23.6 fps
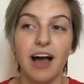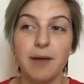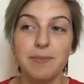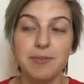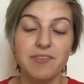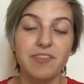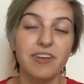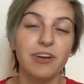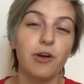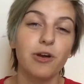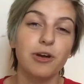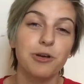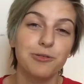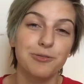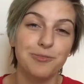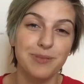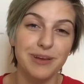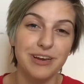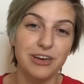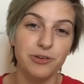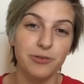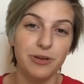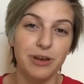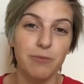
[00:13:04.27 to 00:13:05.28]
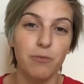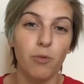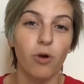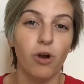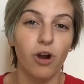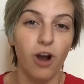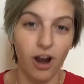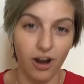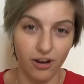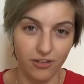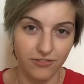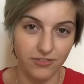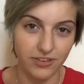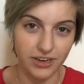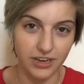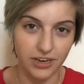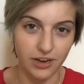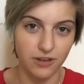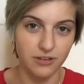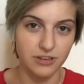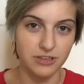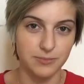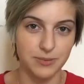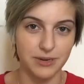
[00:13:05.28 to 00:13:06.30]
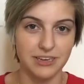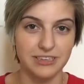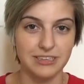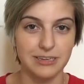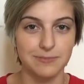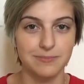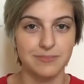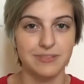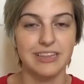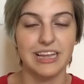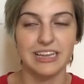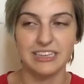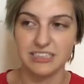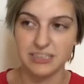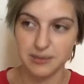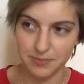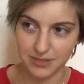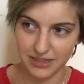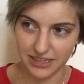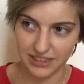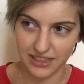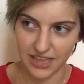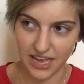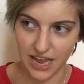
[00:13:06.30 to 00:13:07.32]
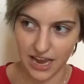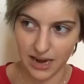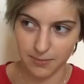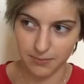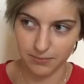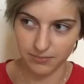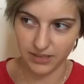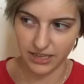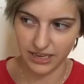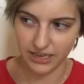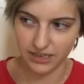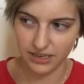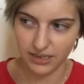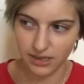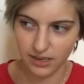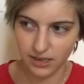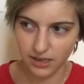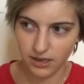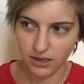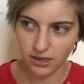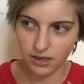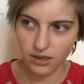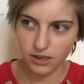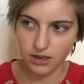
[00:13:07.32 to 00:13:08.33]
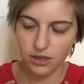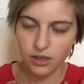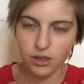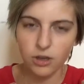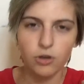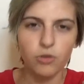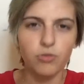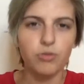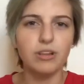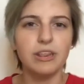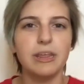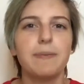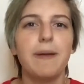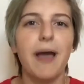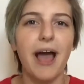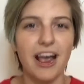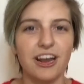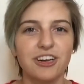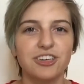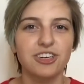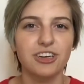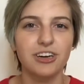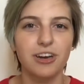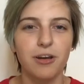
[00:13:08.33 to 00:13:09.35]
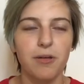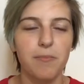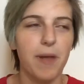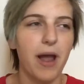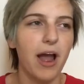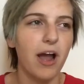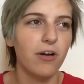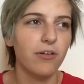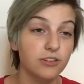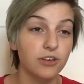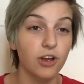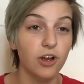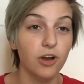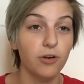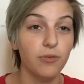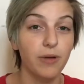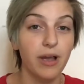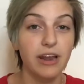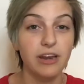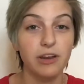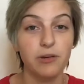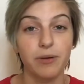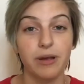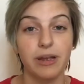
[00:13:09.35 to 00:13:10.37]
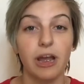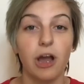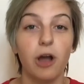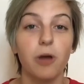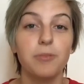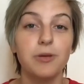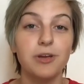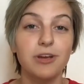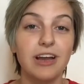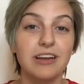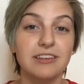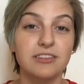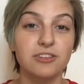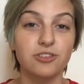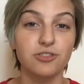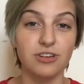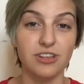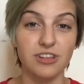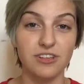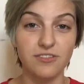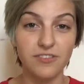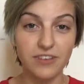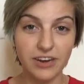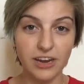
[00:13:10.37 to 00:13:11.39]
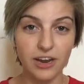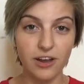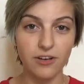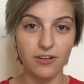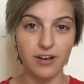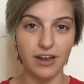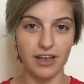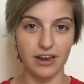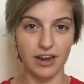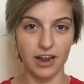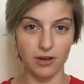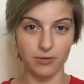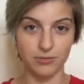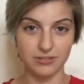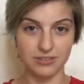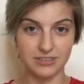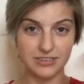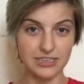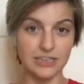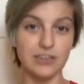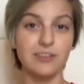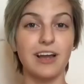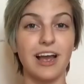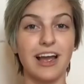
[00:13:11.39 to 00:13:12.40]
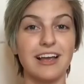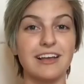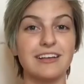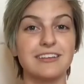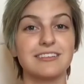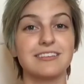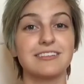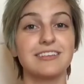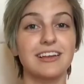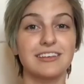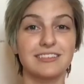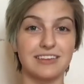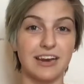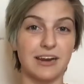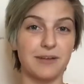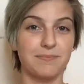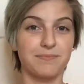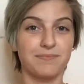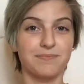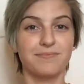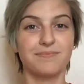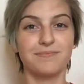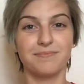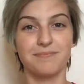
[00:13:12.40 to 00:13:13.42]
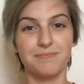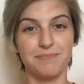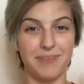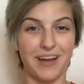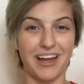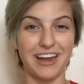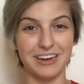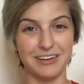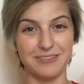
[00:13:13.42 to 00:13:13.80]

definitely going to be doing more art videos because that's something that I'm like really passionate about. So anyway, I hope you guys enjoyed this video, and I will see you guys next time. Bye.